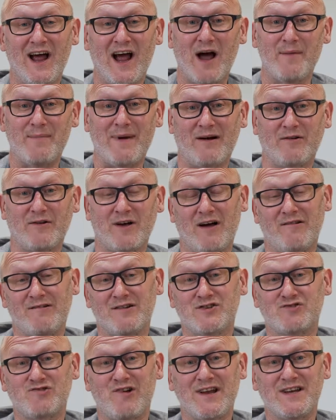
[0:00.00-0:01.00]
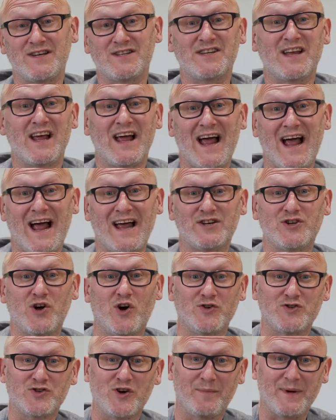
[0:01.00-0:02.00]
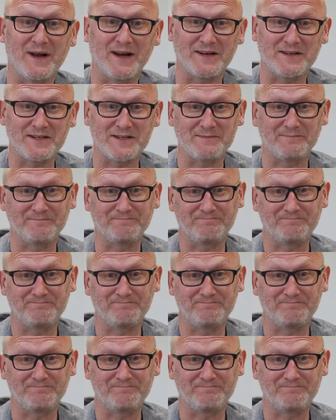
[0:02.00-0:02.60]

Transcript: about current trends and hot topics.